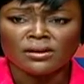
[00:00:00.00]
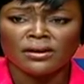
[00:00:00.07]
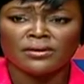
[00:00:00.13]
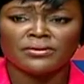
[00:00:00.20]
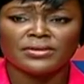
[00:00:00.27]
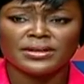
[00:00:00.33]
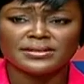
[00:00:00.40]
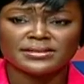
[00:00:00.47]

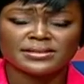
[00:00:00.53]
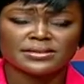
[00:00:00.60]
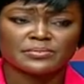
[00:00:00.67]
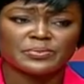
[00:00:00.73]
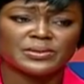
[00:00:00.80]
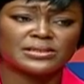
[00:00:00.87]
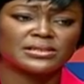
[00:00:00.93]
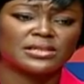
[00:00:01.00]
this
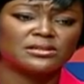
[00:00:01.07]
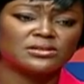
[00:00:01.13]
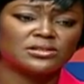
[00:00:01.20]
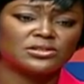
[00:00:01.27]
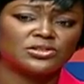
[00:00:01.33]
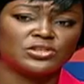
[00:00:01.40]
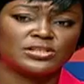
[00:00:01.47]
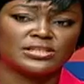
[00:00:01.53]

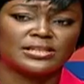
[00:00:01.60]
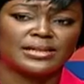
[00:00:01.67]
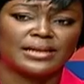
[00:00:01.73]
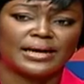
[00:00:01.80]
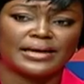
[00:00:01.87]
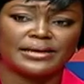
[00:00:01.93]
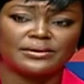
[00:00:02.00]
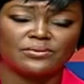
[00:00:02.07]
percentage is in
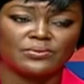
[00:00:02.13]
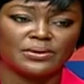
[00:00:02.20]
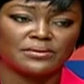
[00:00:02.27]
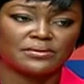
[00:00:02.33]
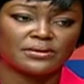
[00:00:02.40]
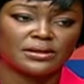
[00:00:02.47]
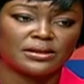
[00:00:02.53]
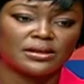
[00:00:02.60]
line
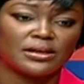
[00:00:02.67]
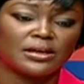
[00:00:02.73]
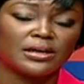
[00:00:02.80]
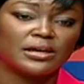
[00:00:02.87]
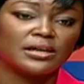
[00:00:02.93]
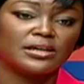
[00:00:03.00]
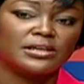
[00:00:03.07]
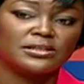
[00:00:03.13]
with the
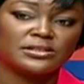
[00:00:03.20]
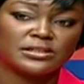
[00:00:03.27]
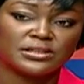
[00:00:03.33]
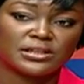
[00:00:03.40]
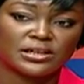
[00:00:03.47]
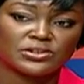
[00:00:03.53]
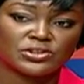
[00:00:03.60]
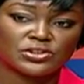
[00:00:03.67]

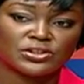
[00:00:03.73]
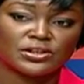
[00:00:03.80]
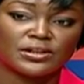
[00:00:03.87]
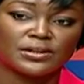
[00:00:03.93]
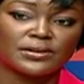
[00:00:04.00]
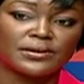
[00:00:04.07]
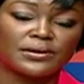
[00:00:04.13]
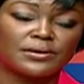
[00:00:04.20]

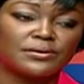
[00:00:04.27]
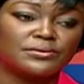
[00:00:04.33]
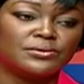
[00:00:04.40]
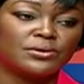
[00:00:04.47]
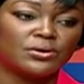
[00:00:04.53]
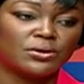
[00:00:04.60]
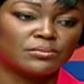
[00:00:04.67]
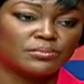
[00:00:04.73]
international
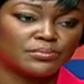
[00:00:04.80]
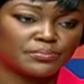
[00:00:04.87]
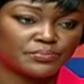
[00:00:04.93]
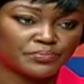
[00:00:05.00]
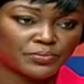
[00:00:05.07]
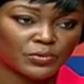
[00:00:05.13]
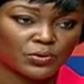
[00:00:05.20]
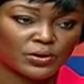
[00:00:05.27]
norm
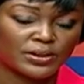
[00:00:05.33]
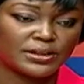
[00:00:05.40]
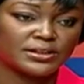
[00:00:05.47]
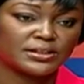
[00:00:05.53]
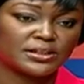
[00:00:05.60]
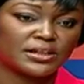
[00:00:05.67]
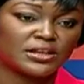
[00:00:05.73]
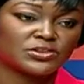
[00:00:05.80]
or the
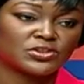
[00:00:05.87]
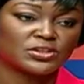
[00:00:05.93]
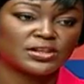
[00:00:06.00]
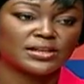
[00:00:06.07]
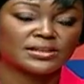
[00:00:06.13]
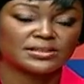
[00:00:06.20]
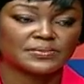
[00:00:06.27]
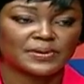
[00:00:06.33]

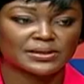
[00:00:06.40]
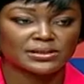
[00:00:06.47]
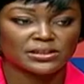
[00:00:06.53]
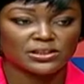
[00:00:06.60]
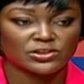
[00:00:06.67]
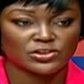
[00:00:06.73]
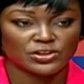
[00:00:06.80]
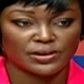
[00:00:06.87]
international
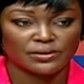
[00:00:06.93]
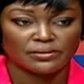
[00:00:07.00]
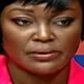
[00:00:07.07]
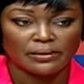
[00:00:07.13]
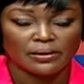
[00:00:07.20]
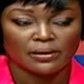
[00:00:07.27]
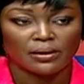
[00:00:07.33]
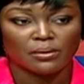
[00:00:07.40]
expectation
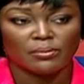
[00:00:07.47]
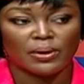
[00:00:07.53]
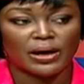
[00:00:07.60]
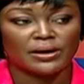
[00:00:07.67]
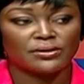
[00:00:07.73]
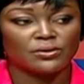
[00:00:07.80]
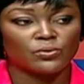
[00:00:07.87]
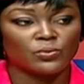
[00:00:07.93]

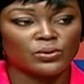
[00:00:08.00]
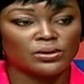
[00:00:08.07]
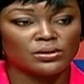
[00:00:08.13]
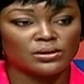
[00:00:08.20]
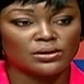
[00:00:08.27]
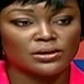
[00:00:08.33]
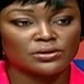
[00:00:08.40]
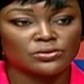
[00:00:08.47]
by the
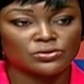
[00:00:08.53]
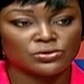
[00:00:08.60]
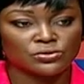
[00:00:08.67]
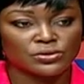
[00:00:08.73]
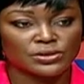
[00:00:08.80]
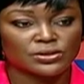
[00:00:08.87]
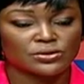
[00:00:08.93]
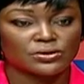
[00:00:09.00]
World
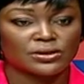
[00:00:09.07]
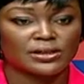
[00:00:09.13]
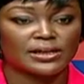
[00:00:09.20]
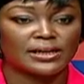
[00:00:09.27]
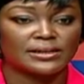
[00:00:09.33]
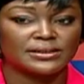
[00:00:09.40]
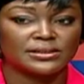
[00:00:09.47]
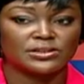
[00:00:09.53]
Tourist
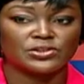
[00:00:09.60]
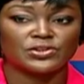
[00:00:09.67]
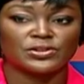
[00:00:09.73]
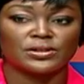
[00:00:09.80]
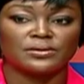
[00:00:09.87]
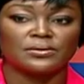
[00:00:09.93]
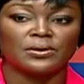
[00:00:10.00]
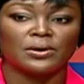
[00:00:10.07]

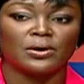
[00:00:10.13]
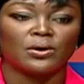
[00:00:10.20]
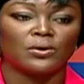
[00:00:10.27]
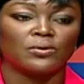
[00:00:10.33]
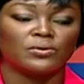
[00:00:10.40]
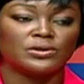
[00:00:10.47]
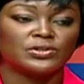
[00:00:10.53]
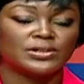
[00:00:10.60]
Organization,
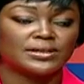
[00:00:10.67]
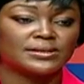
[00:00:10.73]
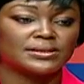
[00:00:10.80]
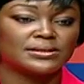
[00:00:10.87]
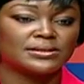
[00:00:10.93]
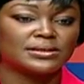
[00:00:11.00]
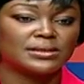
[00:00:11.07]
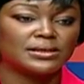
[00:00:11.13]
which has
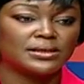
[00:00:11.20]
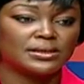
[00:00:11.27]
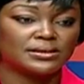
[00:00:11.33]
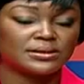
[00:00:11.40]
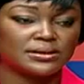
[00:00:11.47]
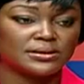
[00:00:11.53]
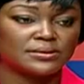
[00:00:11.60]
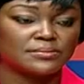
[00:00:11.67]

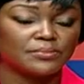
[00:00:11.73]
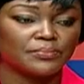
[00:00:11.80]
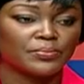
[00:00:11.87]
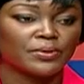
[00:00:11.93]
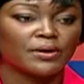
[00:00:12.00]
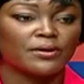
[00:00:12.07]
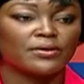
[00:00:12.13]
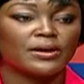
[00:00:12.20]
indicated
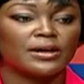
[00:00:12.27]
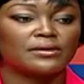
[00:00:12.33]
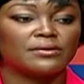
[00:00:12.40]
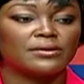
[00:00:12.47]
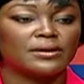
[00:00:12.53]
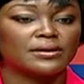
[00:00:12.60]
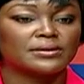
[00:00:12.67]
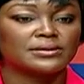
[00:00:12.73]
that
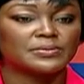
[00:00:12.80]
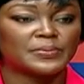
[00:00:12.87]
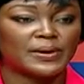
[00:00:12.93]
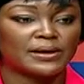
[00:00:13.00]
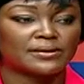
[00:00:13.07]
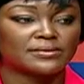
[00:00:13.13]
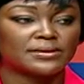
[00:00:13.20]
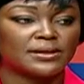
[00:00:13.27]
they
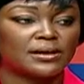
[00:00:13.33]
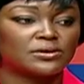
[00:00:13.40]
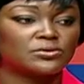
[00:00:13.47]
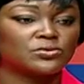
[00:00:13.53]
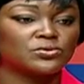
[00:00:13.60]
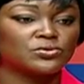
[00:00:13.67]
expect that